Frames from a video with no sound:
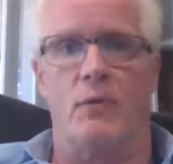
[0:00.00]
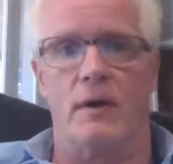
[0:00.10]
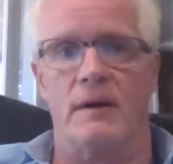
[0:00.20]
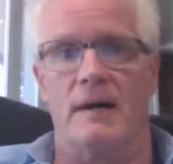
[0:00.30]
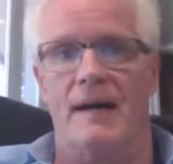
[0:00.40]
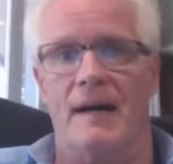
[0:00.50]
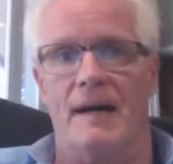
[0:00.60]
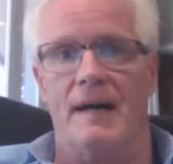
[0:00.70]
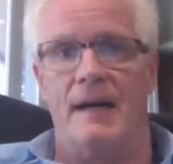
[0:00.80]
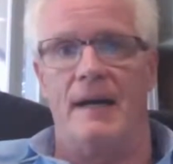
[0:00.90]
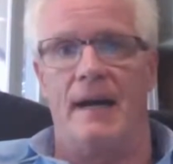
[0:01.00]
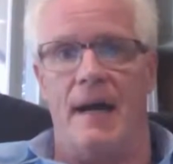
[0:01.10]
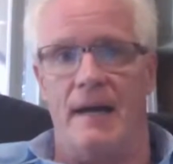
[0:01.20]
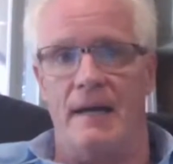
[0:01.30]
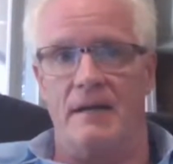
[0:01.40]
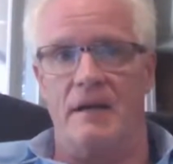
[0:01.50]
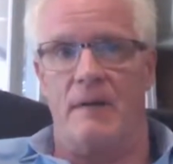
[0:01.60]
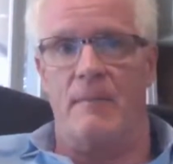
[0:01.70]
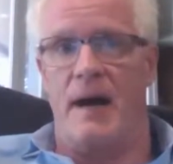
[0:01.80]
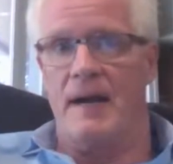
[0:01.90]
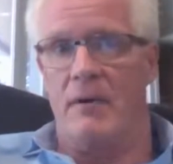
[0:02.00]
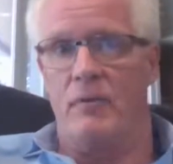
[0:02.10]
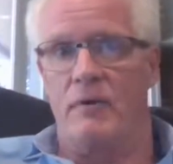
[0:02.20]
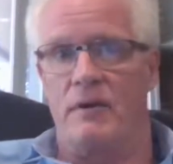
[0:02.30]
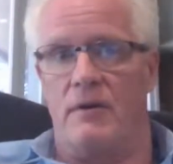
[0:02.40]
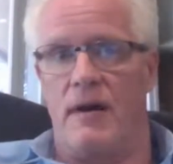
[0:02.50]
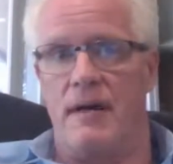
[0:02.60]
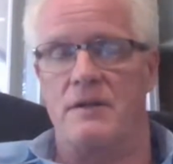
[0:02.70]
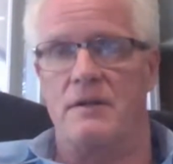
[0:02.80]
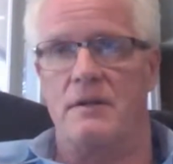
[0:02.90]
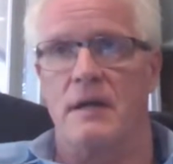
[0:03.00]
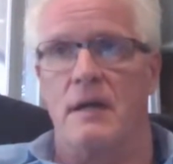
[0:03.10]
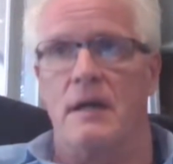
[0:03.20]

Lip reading: for high income, high net worth clients.